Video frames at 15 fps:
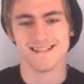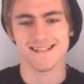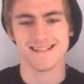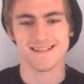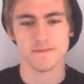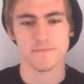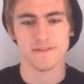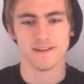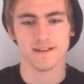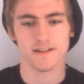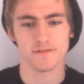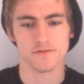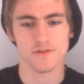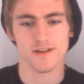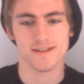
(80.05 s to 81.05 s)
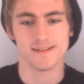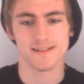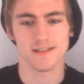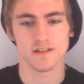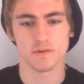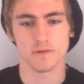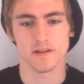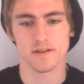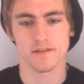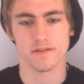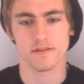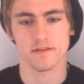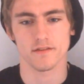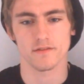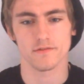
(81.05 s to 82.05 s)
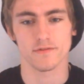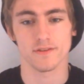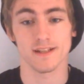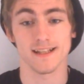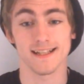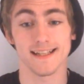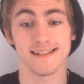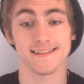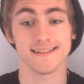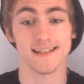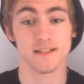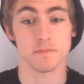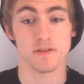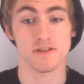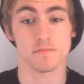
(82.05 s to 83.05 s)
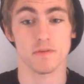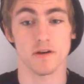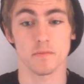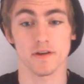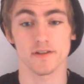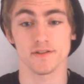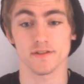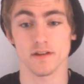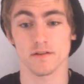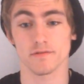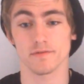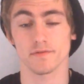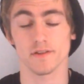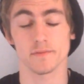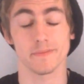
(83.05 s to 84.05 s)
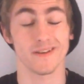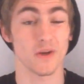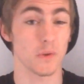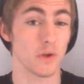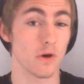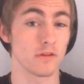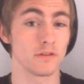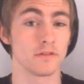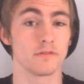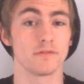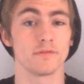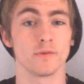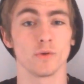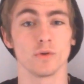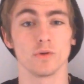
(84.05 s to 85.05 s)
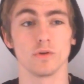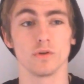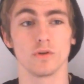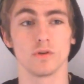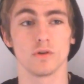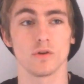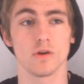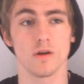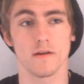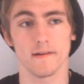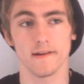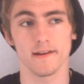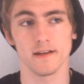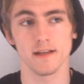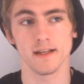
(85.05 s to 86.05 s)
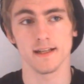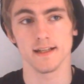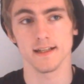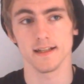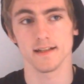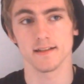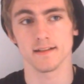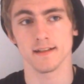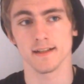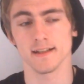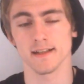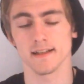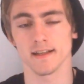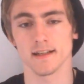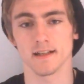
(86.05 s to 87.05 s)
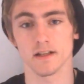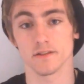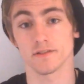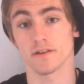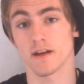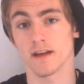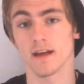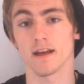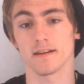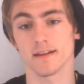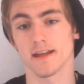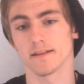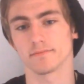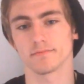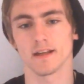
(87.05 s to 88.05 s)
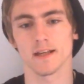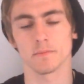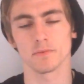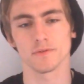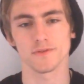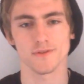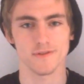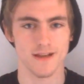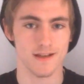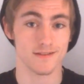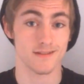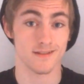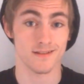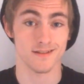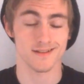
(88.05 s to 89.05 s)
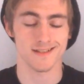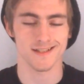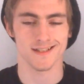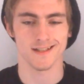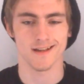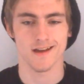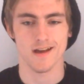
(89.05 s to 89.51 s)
It's something I've tried to deal with for nearly 6 months by myself. It's been going on for nearly a year now, so yeah, April 2013.